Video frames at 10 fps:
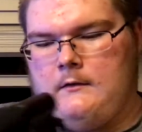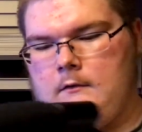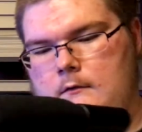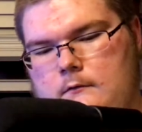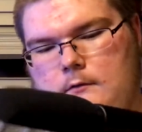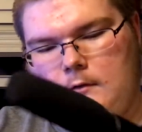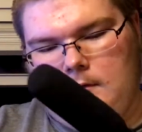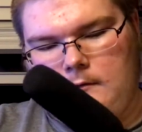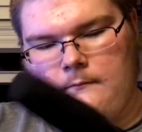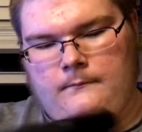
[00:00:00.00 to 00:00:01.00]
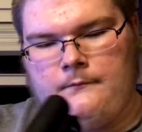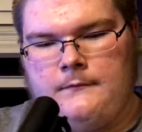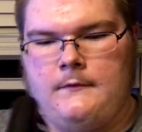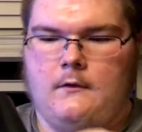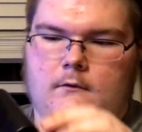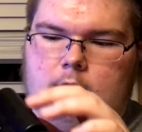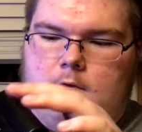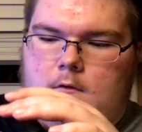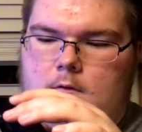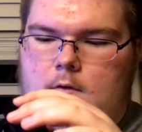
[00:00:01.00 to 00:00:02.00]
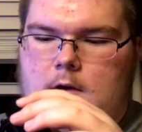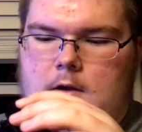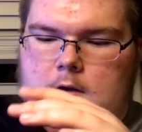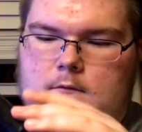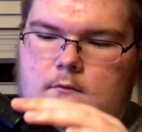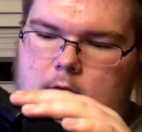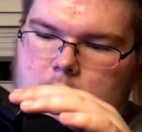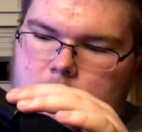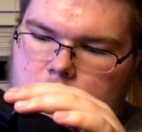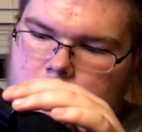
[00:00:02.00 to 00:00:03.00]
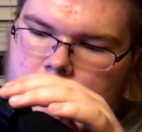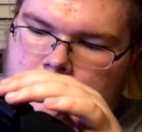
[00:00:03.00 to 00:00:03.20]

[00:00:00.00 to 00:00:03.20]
So I'll just go and turn that on,